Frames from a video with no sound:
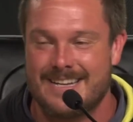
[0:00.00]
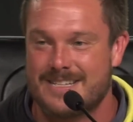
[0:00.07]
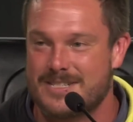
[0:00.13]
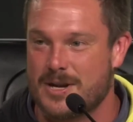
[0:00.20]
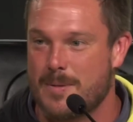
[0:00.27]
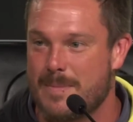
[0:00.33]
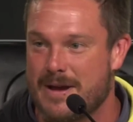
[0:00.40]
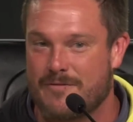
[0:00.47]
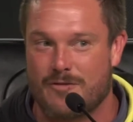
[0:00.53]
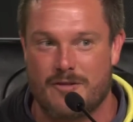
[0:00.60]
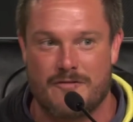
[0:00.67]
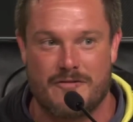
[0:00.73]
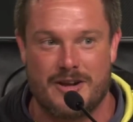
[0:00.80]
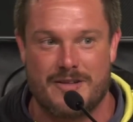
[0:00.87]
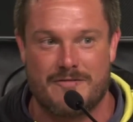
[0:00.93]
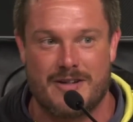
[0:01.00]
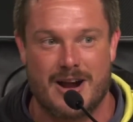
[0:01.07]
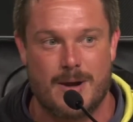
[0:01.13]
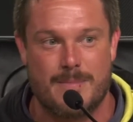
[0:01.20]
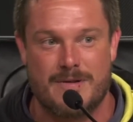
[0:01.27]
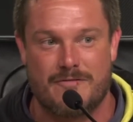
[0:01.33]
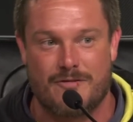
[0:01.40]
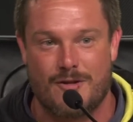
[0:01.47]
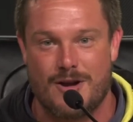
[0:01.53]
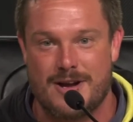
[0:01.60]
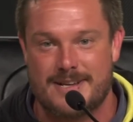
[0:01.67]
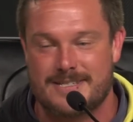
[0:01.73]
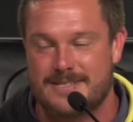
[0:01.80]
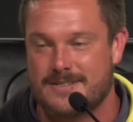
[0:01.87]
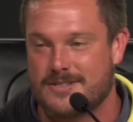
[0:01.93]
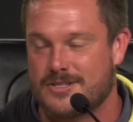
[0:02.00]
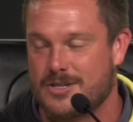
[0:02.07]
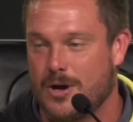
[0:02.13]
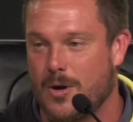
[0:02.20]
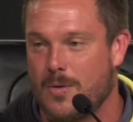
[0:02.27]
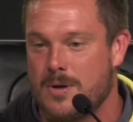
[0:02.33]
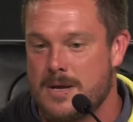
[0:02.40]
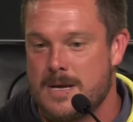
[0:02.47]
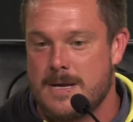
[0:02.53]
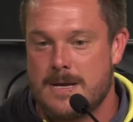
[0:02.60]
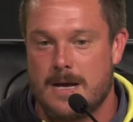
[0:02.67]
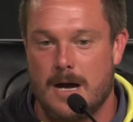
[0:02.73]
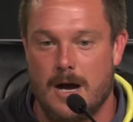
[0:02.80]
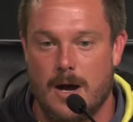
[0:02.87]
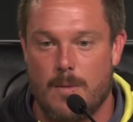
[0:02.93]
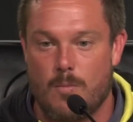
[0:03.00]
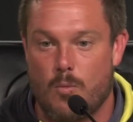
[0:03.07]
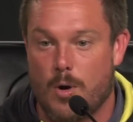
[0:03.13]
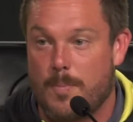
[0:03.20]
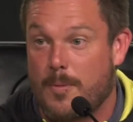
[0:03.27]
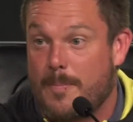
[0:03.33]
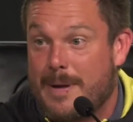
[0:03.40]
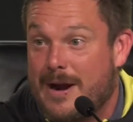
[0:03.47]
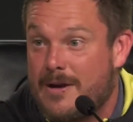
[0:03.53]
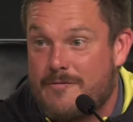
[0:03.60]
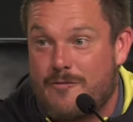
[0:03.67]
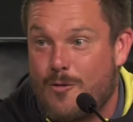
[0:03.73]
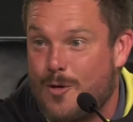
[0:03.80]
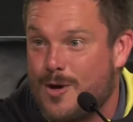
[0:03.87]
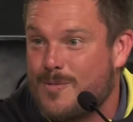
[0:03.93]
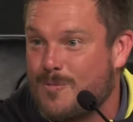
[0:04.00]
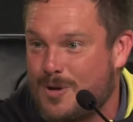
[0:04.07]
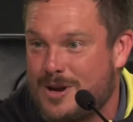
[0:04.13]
It's going to make for a fun environment for us. So we're preparing for it.